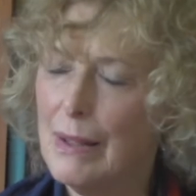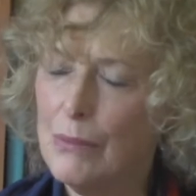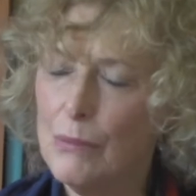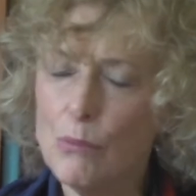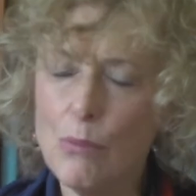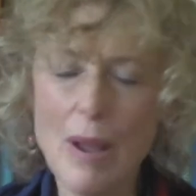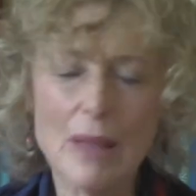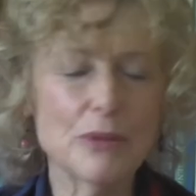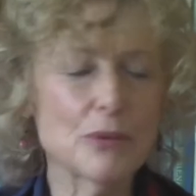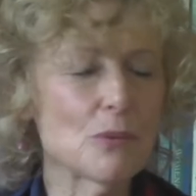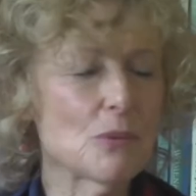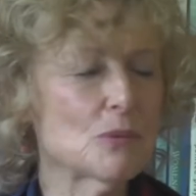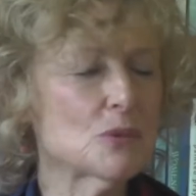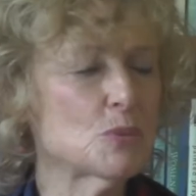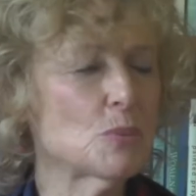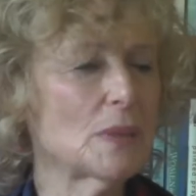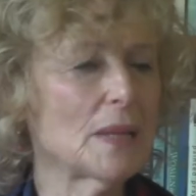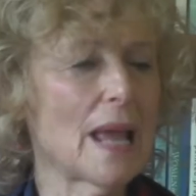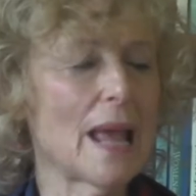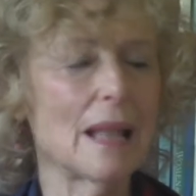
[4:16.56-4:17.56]
Whether it was
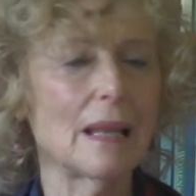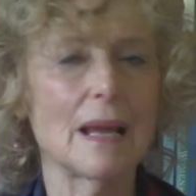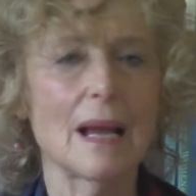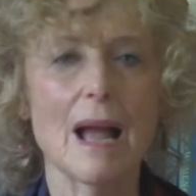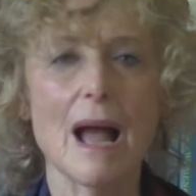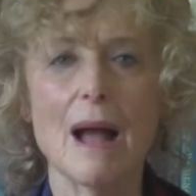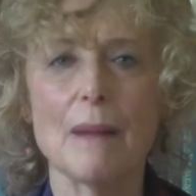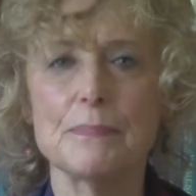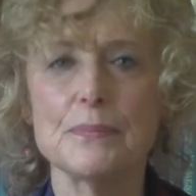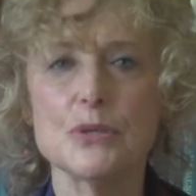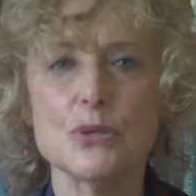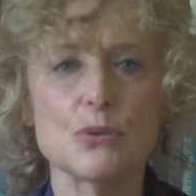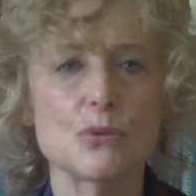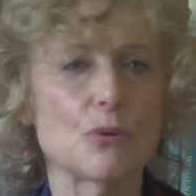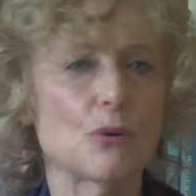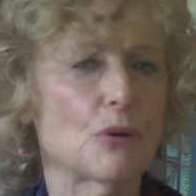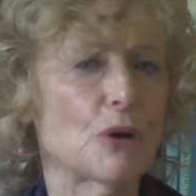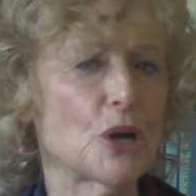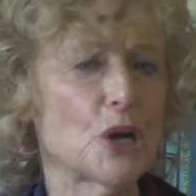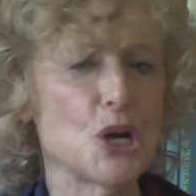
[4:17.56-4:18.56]
with a helicopter
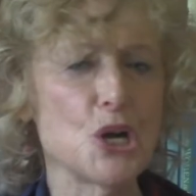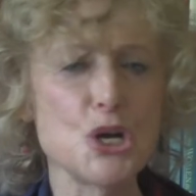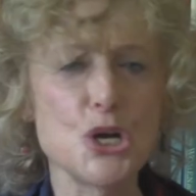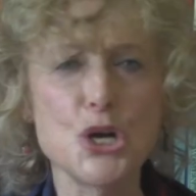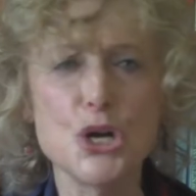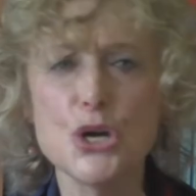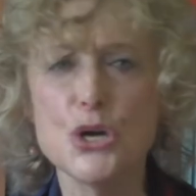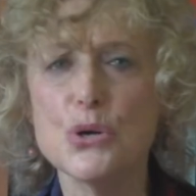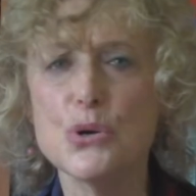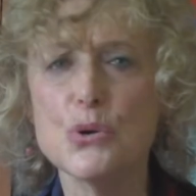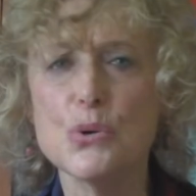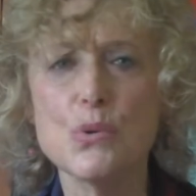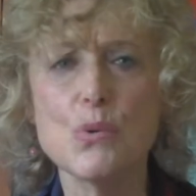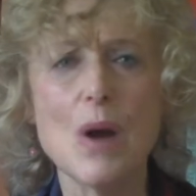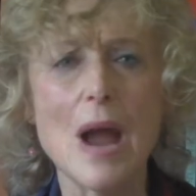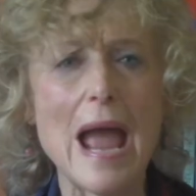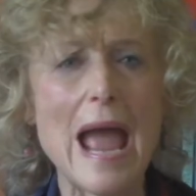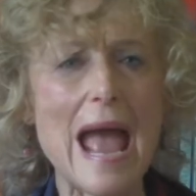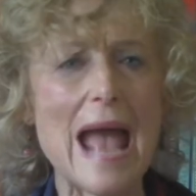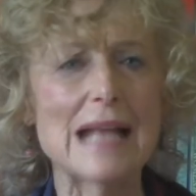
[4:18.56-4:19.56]
or a
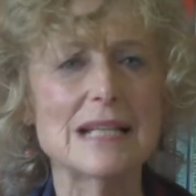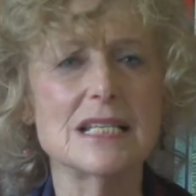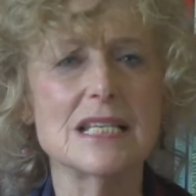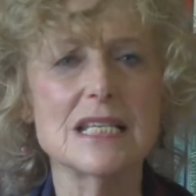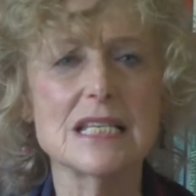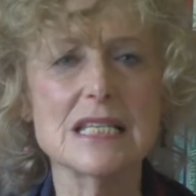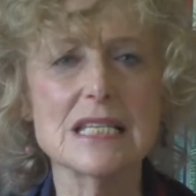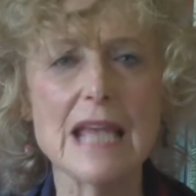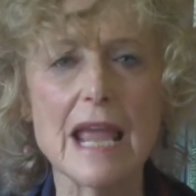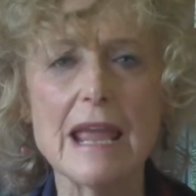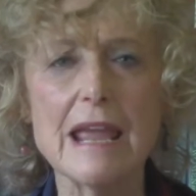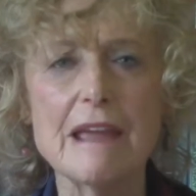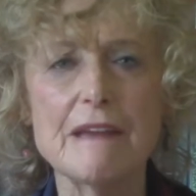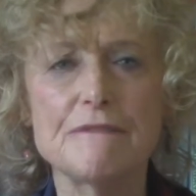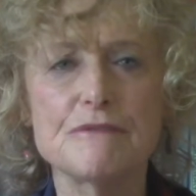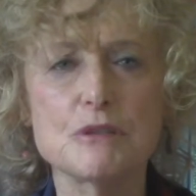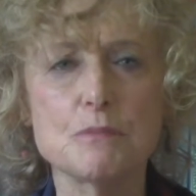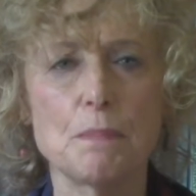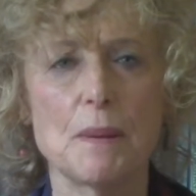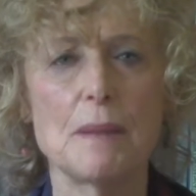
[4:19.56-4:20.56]
canoe, and
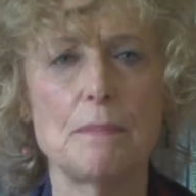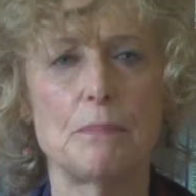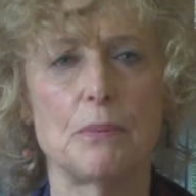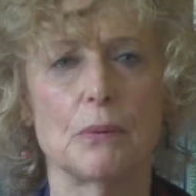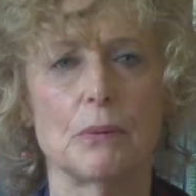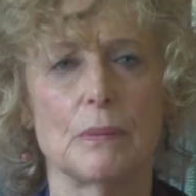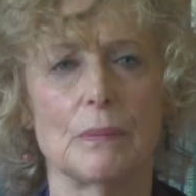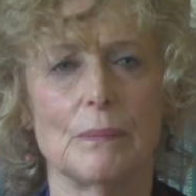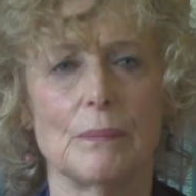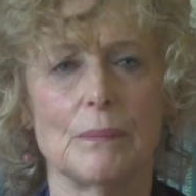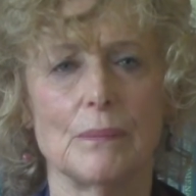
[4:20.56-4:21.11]
saved people.